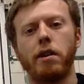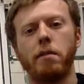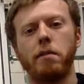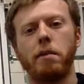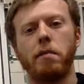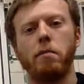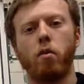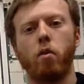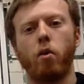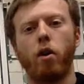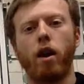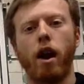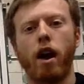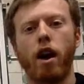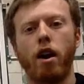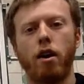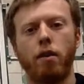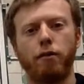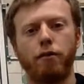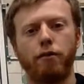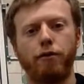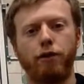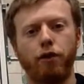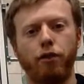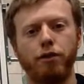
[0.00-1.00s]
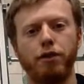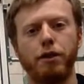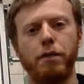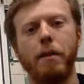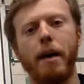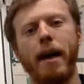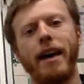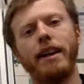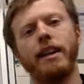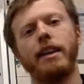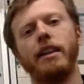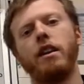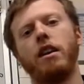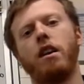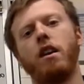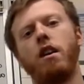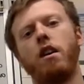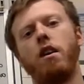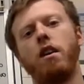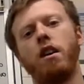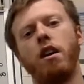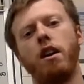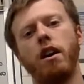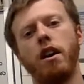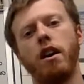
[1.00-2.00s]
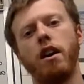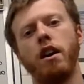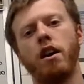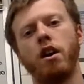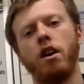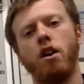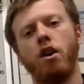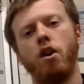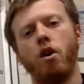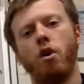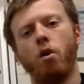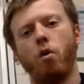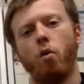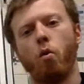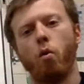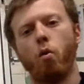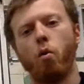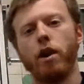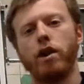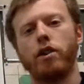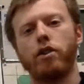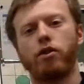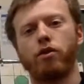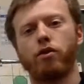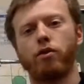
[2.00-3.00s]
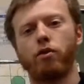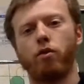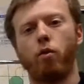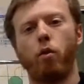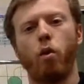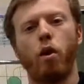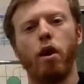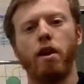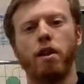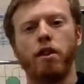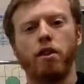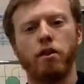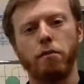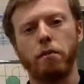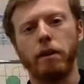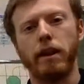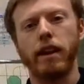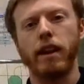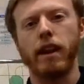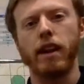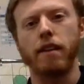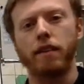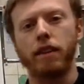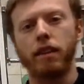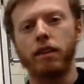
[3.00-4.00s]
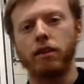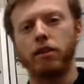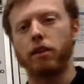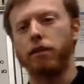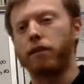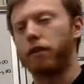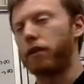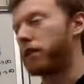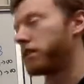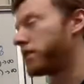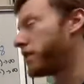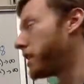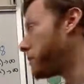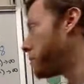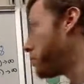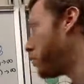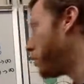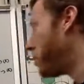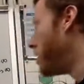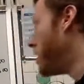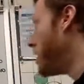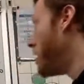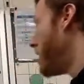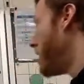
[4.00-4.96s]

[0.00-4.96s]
to be more helpful depending on which one you've been given. So for example,